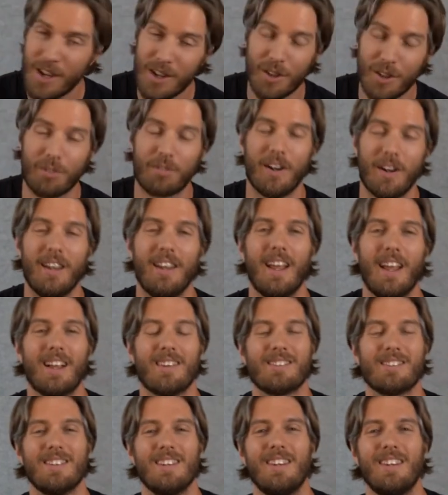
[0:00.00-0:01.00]
your friend
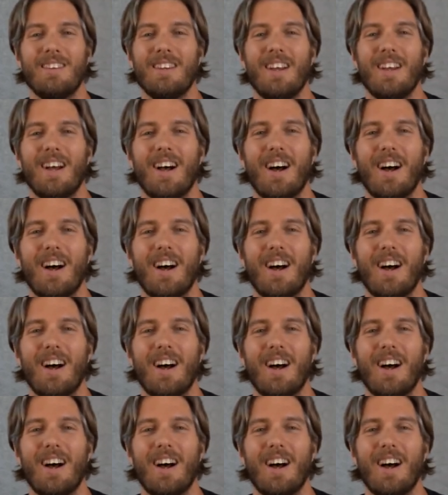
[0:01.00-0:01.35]
next to you